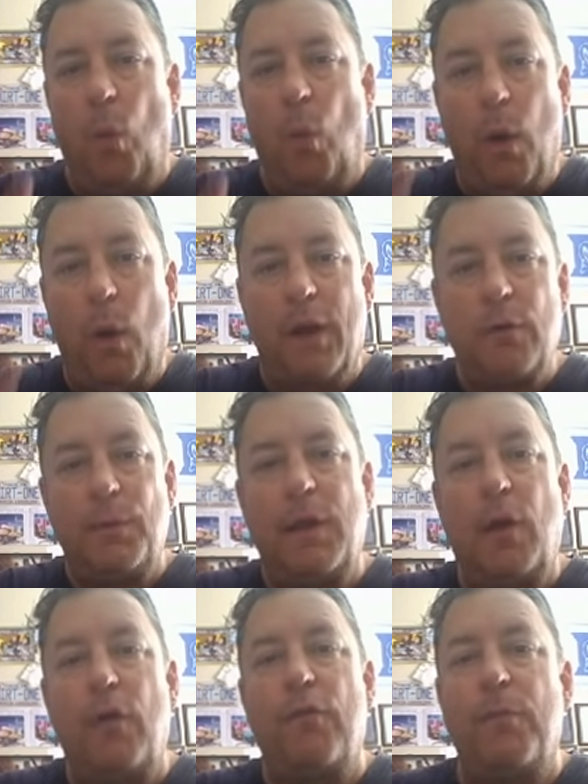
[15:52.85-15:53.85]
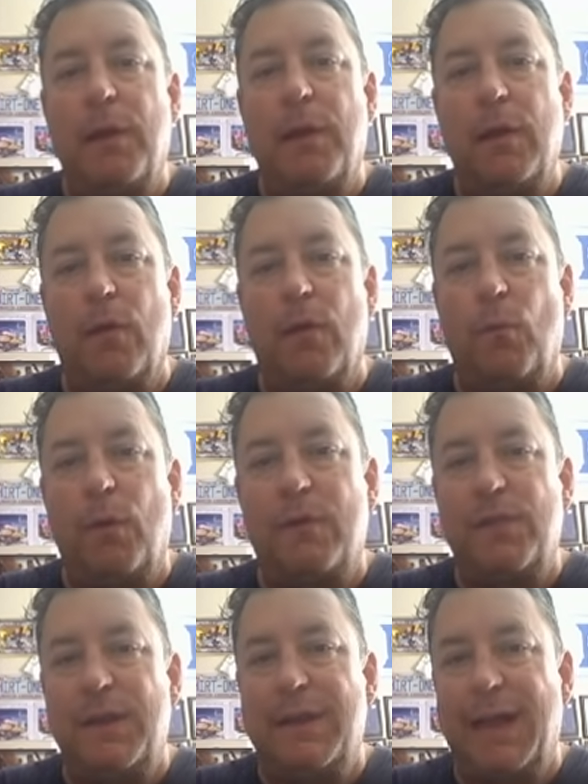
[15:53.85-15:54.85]
Where do we go from here?
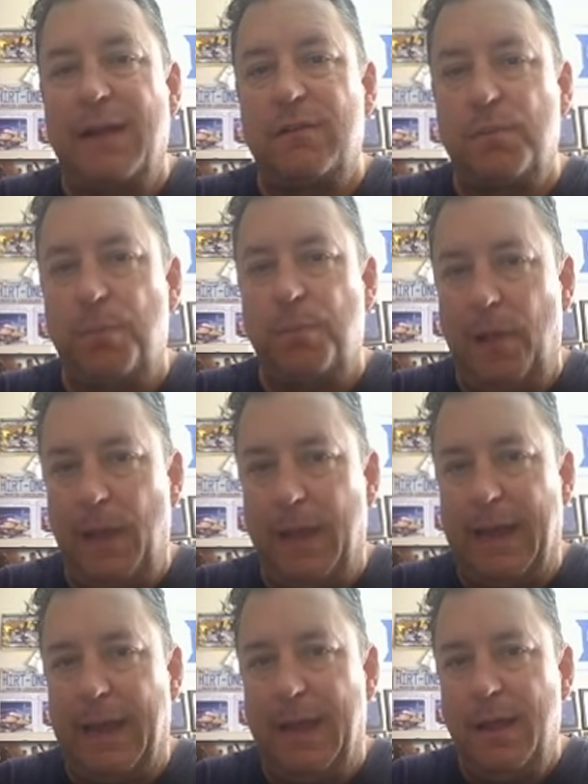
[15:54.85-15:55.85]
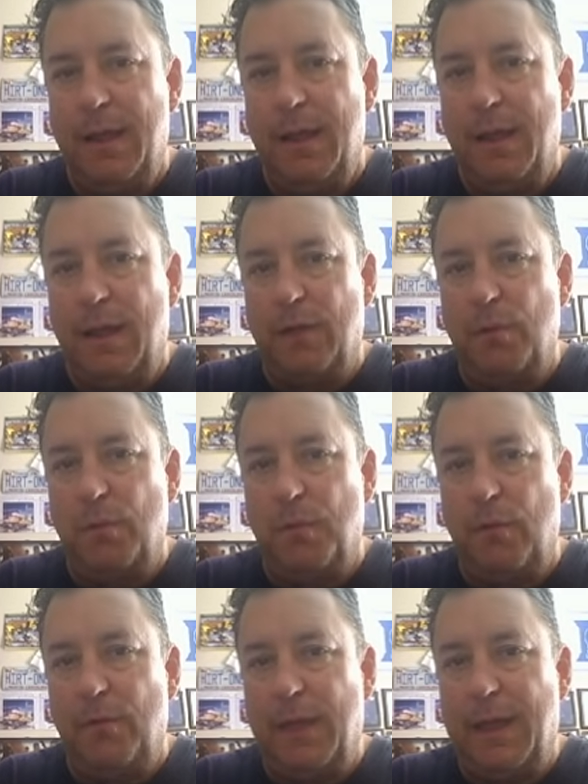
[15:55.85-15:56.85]
What's the next play as we
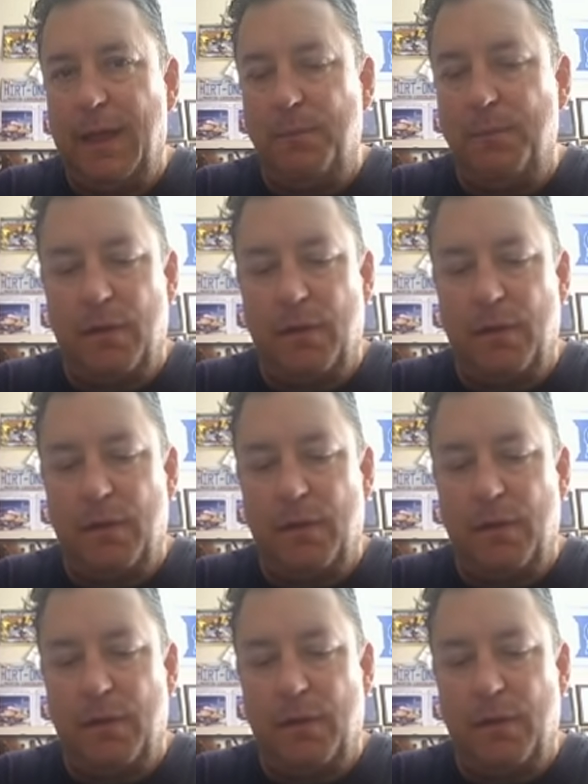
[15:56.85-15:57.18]
move ahead?